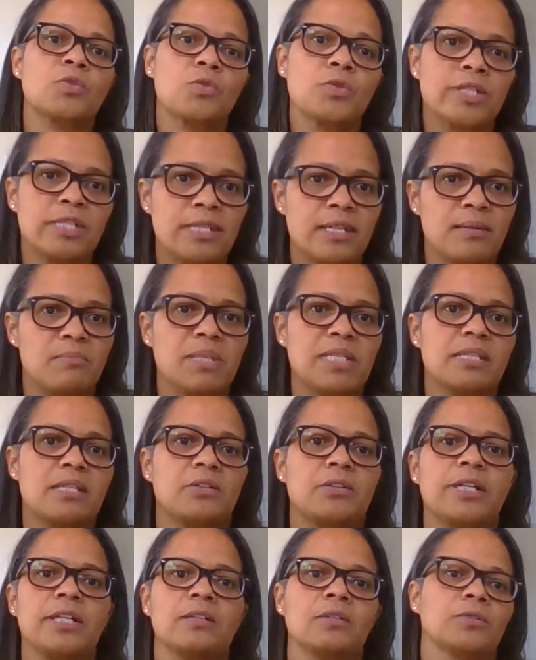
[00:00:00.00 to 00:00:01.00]
sourcing
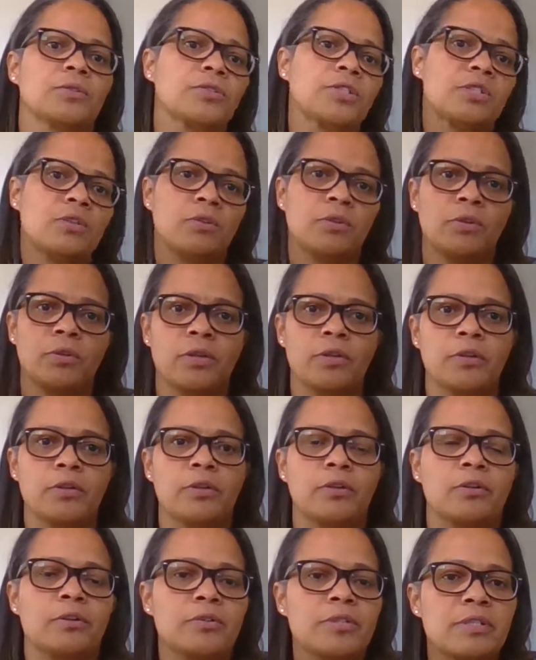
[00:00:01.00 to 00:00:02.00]
materials
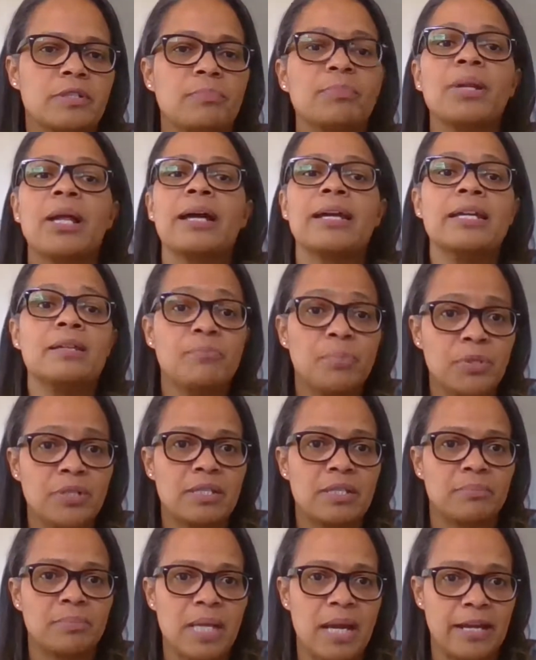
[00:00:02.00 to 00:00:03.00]
or supply input
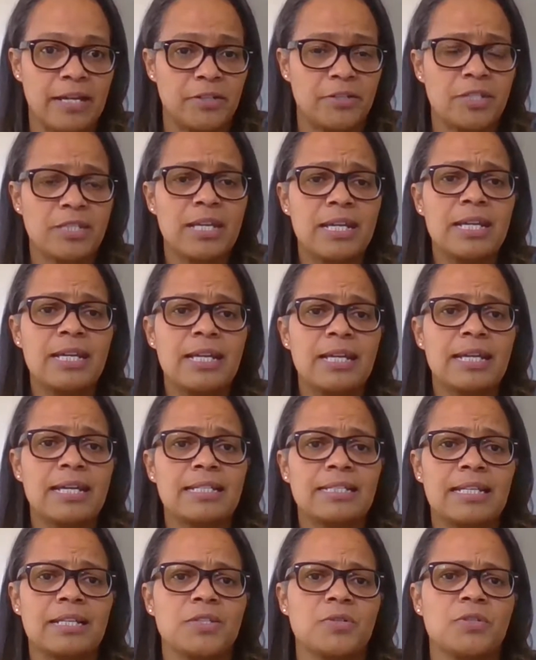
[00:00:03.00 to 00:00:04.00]
suppliers, et
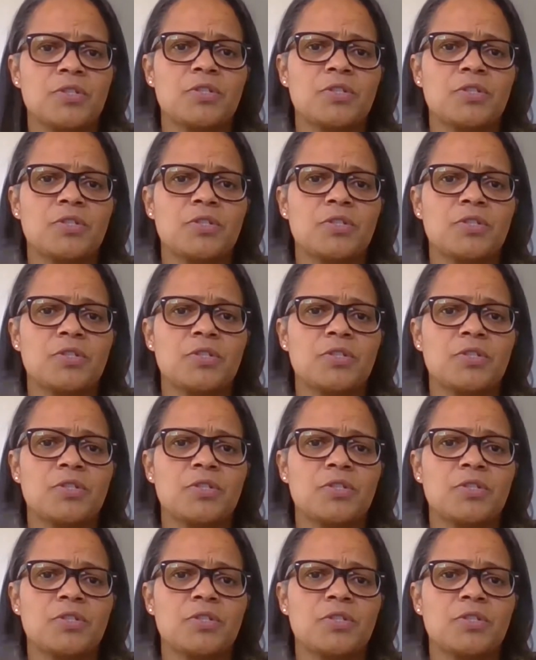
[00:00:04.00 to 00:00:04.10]
cetera.